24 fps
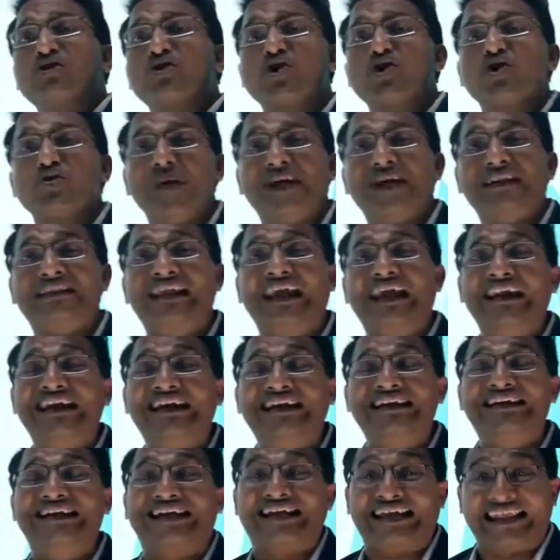businessmen, they
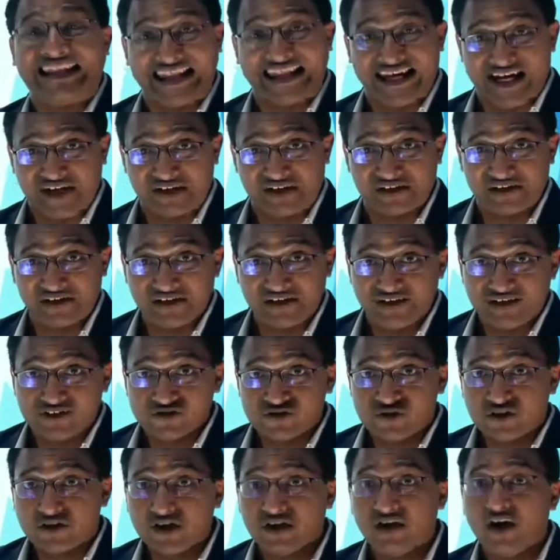need the credit.
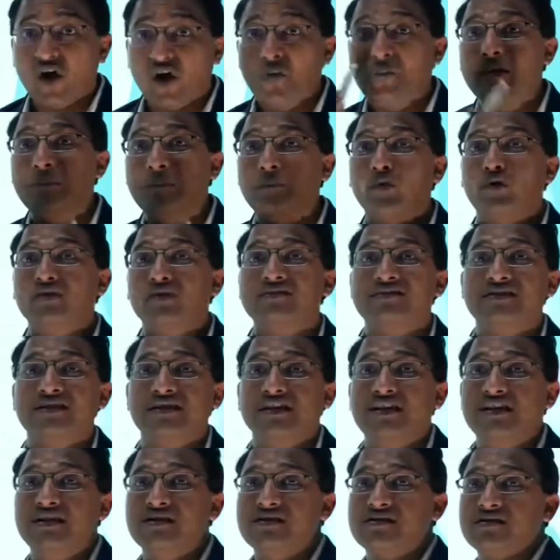So the government
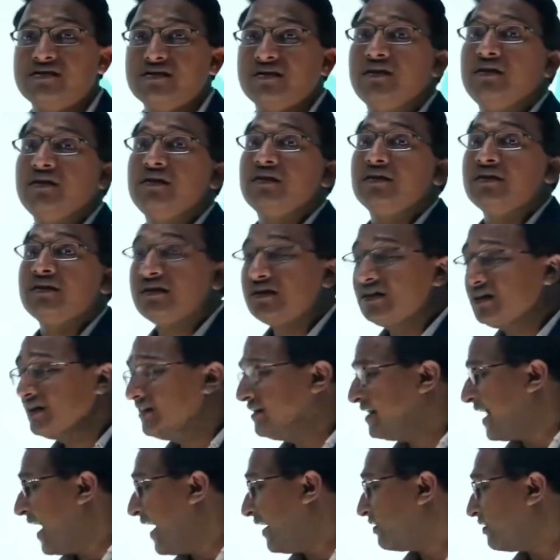policy is
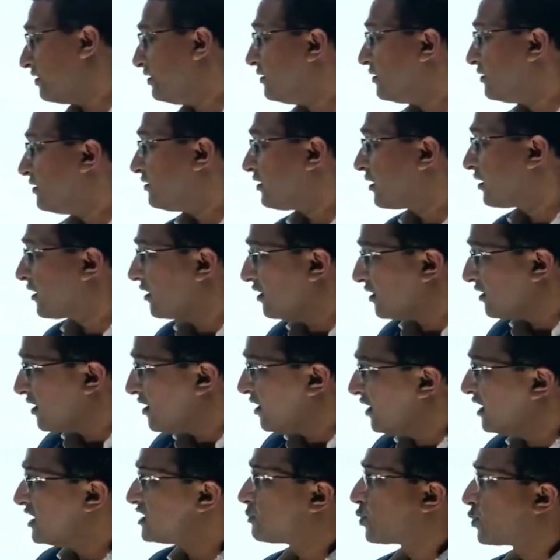that the
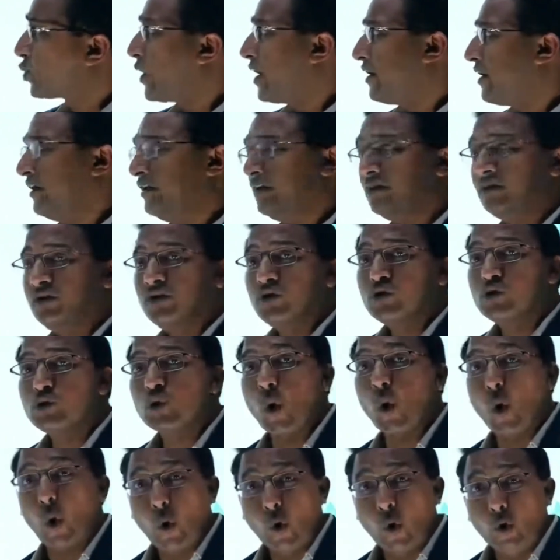credit is provided
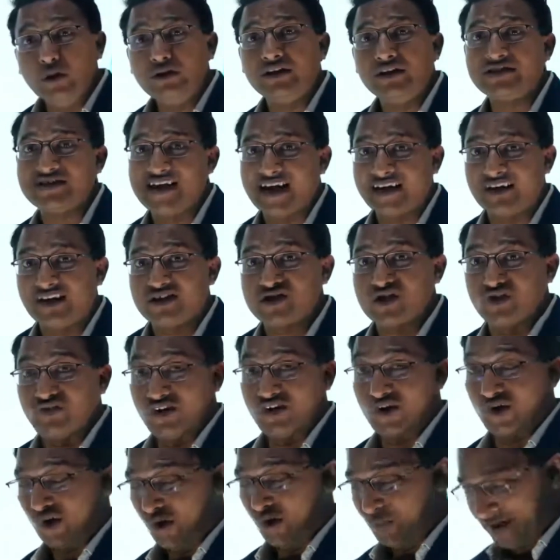to all the sectors of
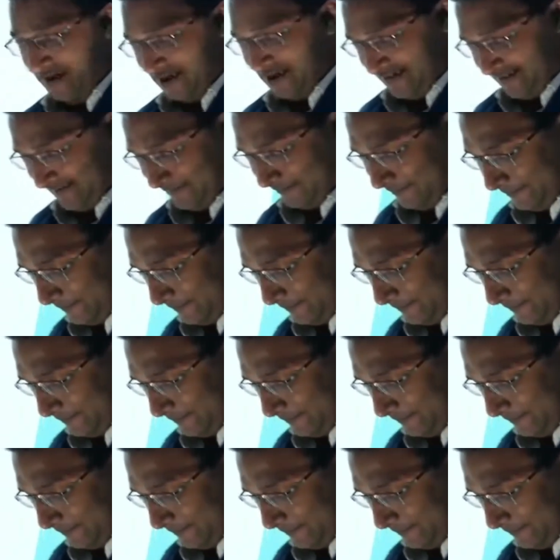economy.